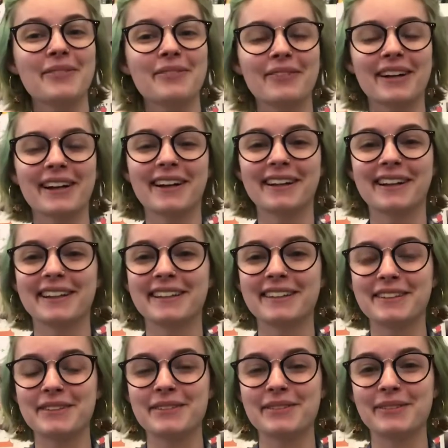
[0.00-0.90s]
we are gonna
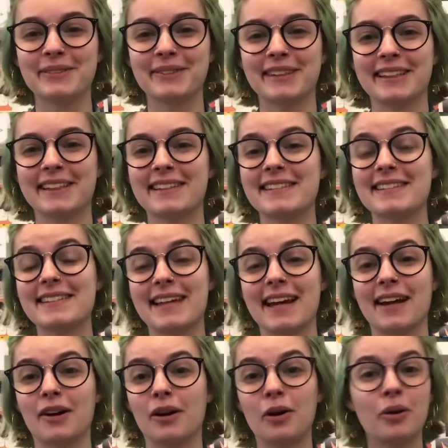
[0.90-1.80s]
do the
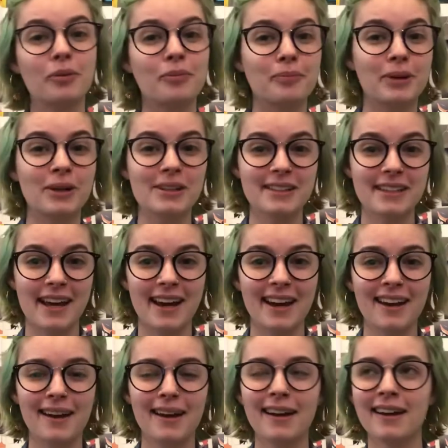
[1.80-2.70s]
stay-at-home book
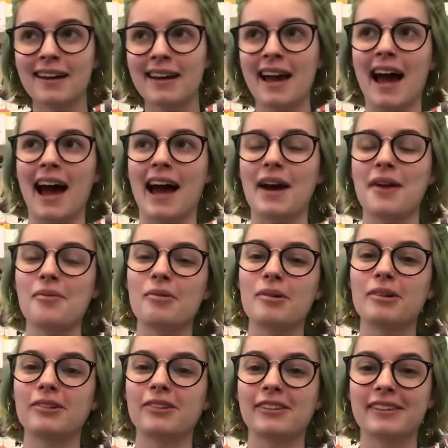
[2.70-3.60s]
tag. I
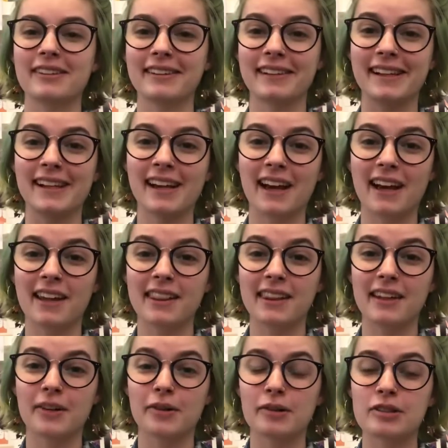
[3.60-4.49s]
will link the
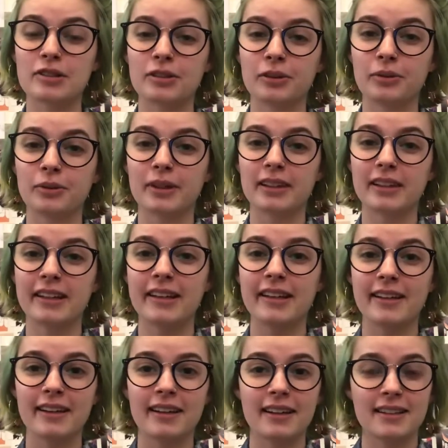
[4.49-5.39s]
original one
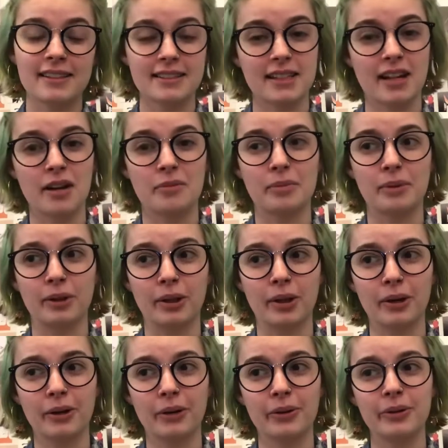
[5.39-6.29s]
down
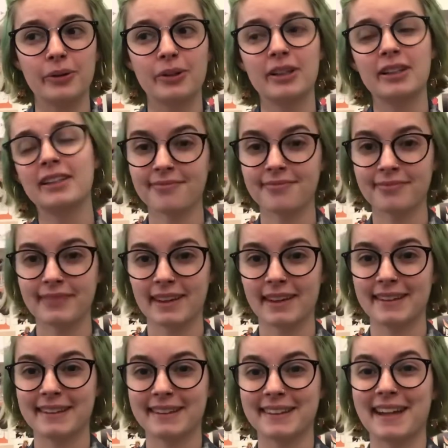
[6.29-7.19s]
below.
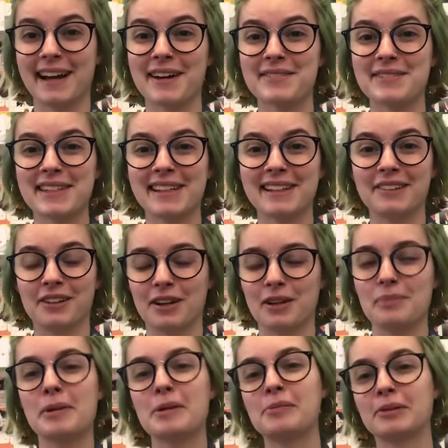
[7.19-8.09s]
Yeah, I've seen a lot of
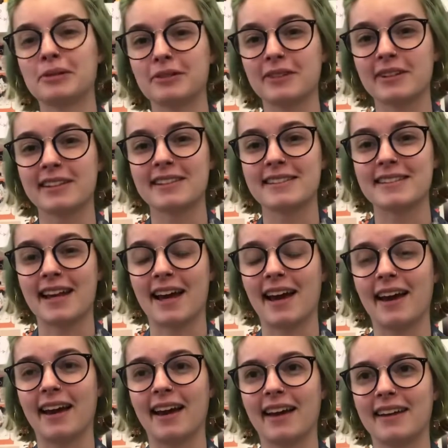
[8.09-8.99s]
people doing this tag
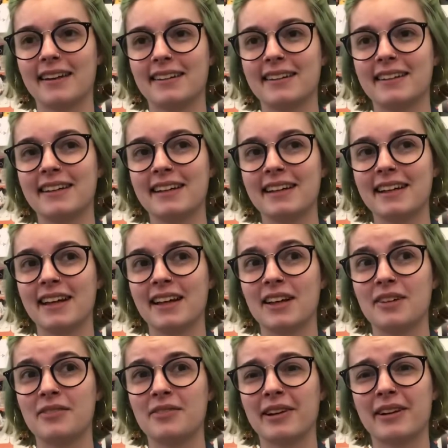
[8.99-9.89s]
and
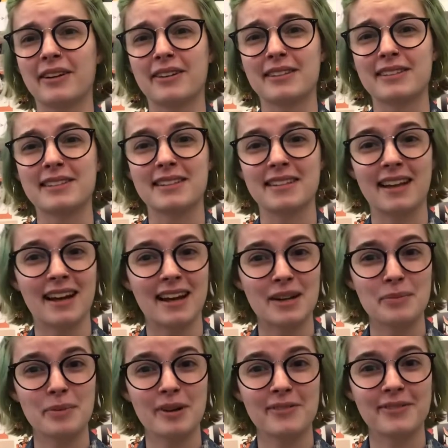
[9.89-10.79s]
figured it's kind of
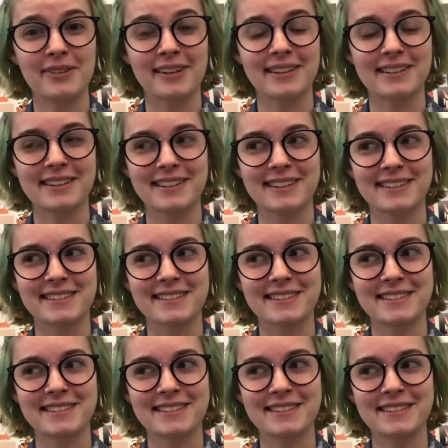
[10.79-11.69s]
perfect
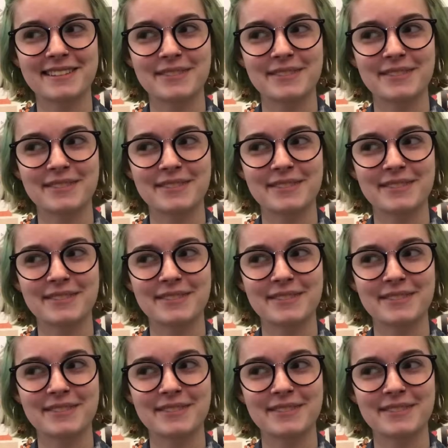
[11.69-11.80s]
because